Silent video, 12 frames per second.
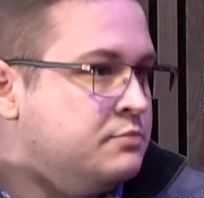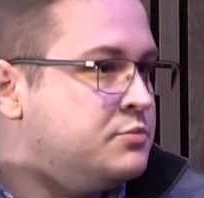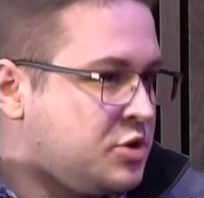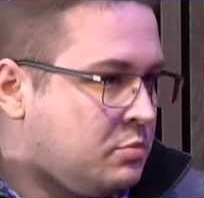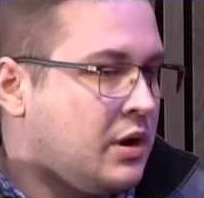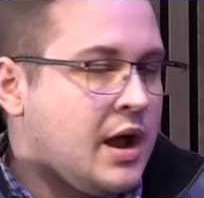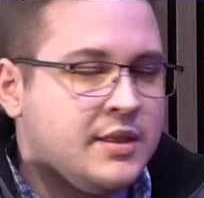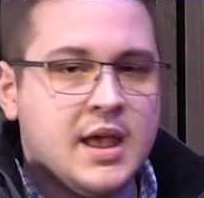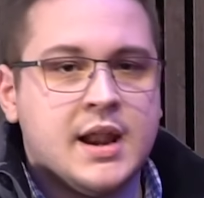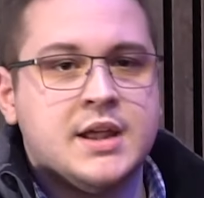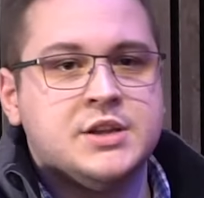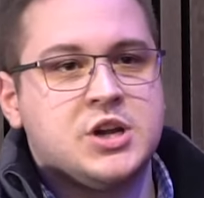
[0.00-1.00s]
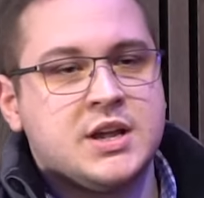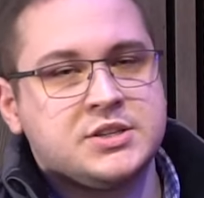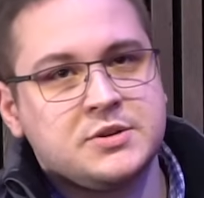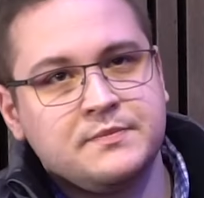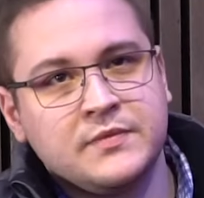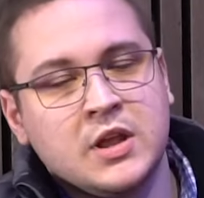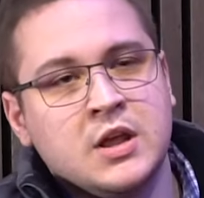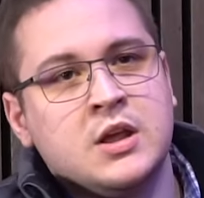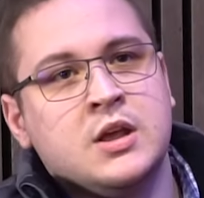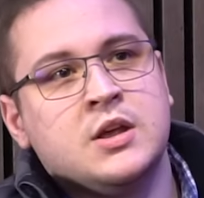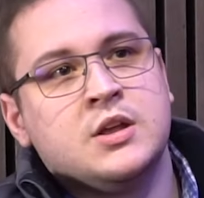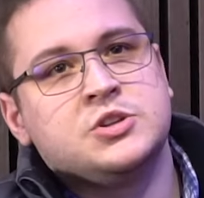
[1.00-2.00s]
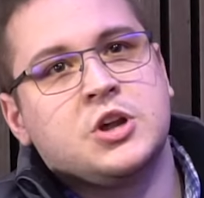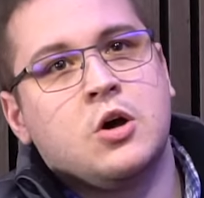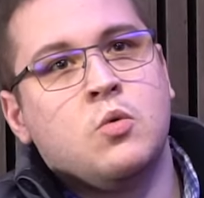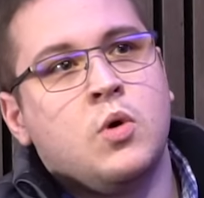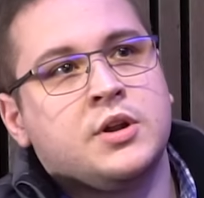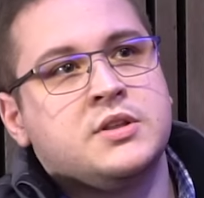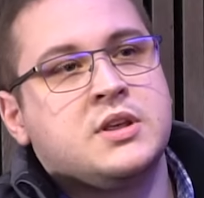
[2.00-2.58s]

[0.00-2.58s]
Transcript: that are supplying the NHS. So one of the